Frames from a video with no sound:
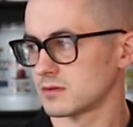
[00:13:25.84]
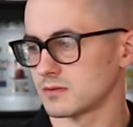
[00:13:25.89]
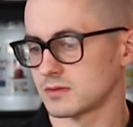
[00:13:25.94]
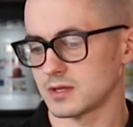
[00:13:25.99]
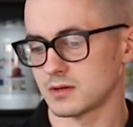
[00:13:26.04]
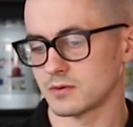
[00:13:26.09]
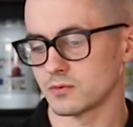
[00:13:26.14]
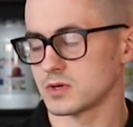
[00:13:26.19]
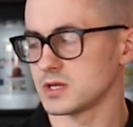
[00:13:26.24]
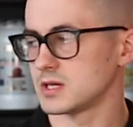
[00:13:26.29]

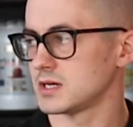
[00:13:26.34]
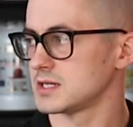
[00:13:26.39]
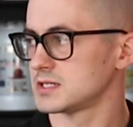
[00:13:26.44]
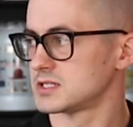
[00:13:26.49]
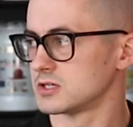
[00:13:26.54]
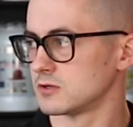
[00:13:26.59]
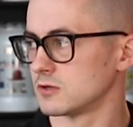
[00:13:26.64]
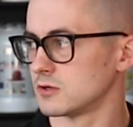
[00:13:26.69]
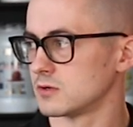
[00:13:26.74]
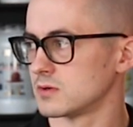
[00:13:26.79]
Then all you need to
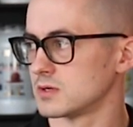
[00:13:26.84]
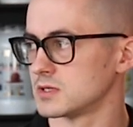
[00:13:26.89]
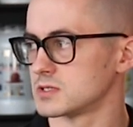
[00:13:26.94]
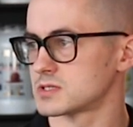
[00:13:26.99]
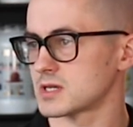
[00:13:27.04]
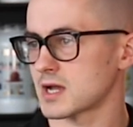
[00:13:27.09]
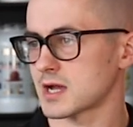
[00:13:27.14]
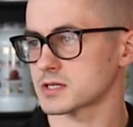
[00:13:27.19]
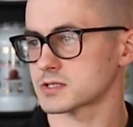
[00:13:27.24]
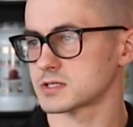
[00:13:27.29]
do is
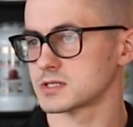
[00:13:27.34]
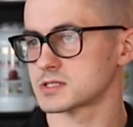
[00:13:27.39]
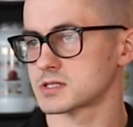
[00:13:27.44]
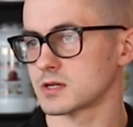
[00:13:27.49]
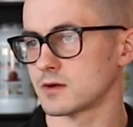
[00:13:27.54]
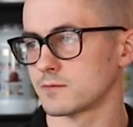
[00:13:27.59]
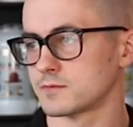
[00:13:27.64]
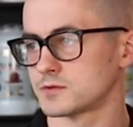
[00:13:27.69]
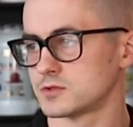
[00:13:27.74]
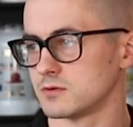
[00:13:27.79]
ask
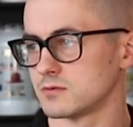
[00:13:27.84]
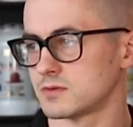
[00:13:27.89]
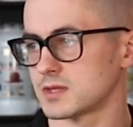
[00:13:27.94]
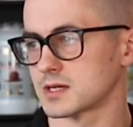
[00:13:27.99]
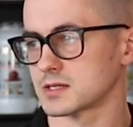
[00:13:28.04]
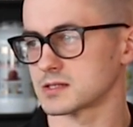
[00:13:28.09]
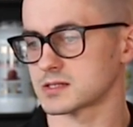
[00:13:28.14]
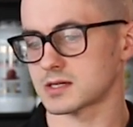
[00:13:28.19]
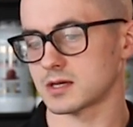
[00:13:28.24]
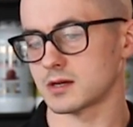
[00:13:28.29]
yourself 2
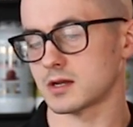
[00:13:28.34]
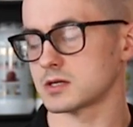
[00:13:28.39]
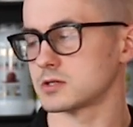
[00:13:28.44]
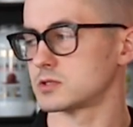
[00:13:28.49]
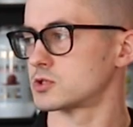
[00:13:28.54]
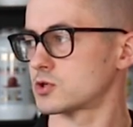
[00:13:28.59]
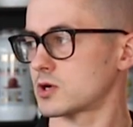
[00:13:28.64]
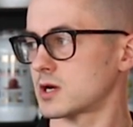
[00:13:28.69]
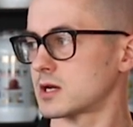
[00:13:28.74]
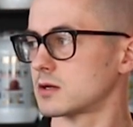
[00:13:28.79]
things. Can I
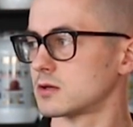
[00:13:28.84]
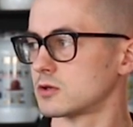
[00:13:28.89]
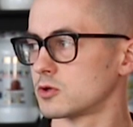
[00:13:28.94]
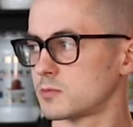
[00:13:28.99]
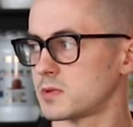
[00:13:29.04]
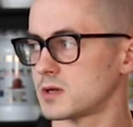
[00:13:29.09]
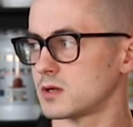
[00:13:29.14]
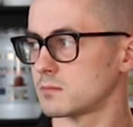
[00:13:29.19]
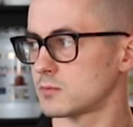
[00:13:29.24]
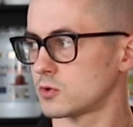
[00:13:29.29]
train a little
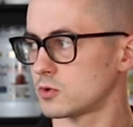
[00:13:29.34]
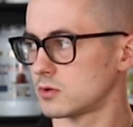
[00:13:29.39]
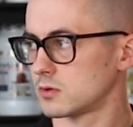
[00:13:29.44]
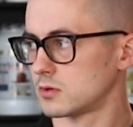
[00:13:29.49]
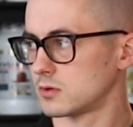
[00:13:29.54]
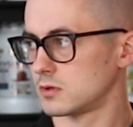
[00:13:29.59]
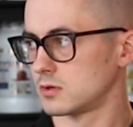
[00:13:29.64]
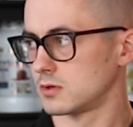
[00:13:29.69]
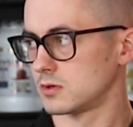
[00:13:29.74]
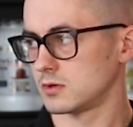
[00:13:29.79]
bit more,
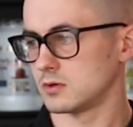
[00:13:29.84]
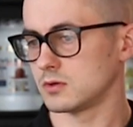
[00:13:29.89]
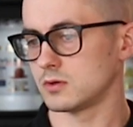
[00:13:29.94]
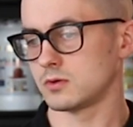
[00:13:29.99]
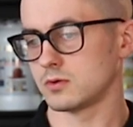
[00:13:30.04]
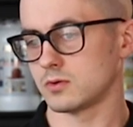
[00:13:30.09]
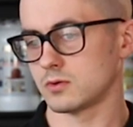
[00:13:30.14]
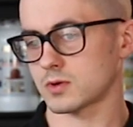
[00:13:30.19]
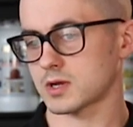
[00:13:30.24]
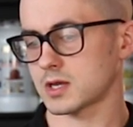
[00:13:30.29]

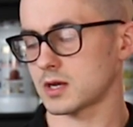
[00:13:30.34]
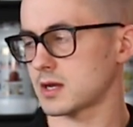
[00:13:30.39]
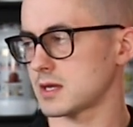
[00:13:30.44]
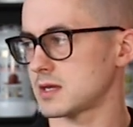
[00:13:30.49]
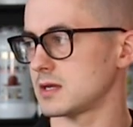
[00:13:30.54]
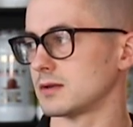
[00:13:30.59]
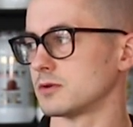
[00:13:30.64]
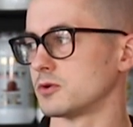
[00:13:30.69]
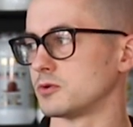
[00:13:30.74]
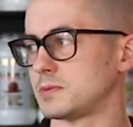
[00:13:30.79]
or can I
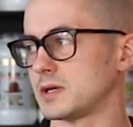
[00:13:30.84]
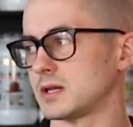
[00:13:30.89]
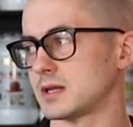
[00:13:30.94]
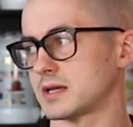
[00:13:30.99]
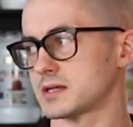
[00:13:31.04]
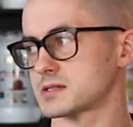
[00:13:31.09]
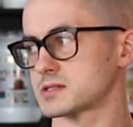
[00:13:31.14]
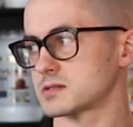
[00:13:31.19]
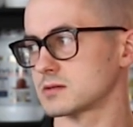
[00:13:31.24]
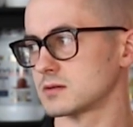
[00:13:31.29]
eat a little bit
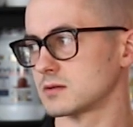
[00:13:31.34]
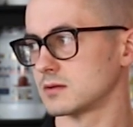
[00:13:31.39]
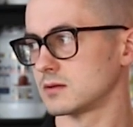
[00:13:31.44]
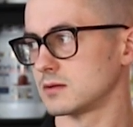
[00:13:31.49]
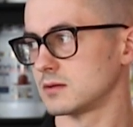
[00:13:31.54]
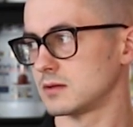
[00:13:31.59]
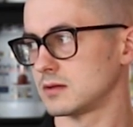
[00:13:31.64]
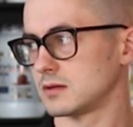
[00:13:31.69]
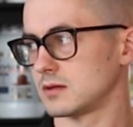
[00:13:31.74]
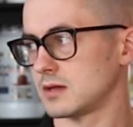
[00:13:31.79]
less?
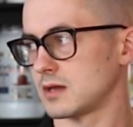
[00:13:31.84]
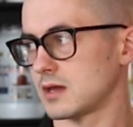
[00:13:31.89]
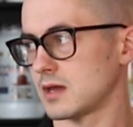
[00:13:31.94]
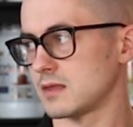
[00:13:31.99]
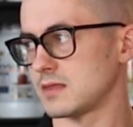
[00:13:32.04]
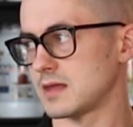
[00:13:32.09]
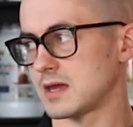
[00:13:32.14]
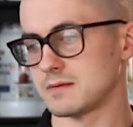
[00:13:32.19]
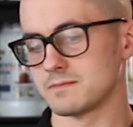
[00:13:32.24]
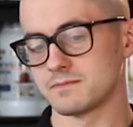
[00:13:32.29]
And
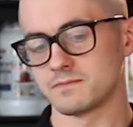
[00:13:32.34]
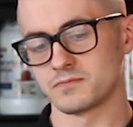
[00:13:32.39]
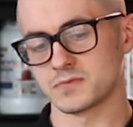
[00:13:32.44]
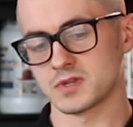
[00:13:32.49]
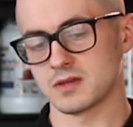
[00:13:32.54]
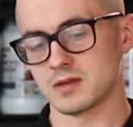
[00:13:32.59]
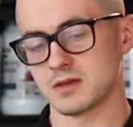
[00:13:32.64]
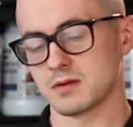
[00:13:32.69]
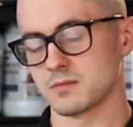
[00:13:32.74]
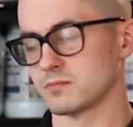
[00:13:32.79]
then
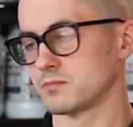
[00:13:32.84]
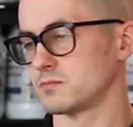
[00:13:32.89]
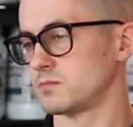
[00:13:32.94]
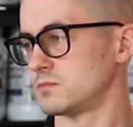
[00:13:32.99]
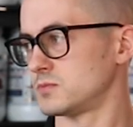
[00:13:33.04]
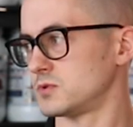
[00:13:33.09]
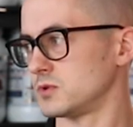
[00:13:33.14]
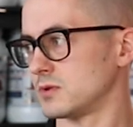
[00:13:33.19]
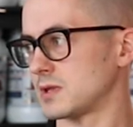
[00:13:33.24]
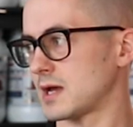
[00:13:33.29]

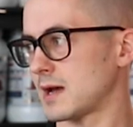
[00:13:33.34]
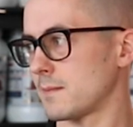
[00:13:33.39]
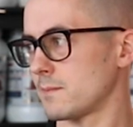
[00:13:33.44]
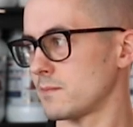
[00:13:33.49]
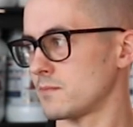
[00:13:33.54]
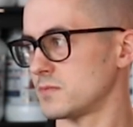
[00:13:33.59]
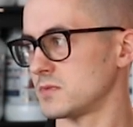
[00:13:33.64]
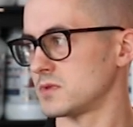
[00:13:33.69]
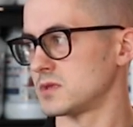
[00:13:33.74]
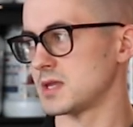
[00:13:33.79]
do that.
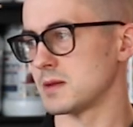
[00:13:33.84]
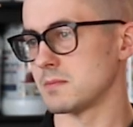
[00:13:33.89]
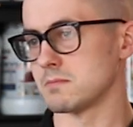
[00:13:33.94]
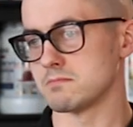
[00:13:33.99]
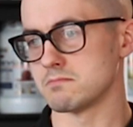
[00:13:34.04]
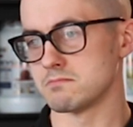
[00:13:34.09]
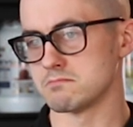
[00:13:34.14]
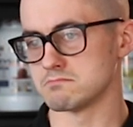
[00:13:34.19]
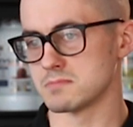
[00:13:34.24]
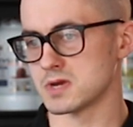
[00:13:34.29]
Then
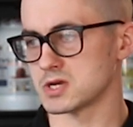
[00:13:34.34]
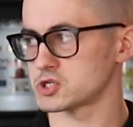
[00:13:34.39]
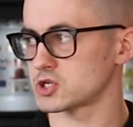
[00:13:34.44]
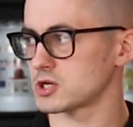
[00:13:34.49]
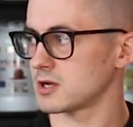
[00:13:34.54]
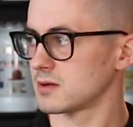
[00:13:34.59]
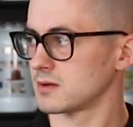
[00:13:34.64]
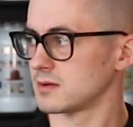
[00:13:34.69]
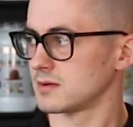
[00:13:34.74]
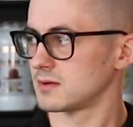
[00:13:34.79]

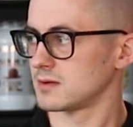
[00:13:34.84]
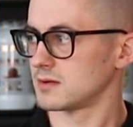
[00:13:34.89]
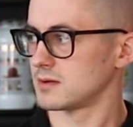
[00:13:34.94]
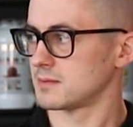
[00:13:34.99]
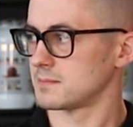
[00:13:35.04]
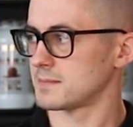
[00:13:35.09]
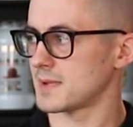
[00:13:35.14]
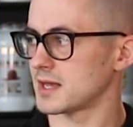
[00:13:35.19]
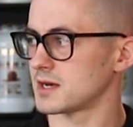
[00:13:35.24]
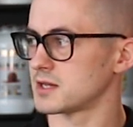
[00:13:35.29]
measure,
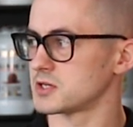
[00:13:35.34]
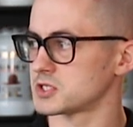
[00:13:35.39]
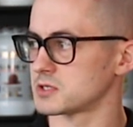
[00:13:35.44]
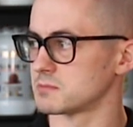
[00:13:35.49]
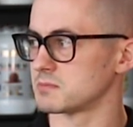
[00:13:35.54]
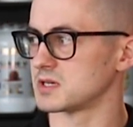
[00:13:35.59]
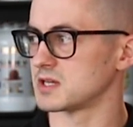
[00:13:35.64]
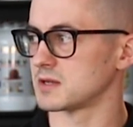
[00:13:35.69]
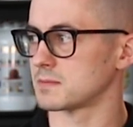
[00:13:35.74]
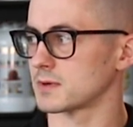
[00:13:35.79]
manage, and
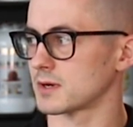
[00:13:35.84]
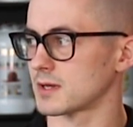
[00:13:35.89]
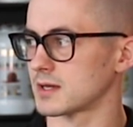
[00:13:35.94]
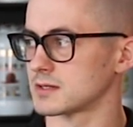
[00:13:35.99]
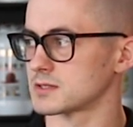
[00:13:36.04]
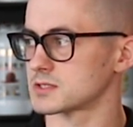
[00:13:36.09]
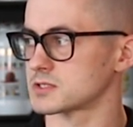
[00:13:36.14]
manipulate.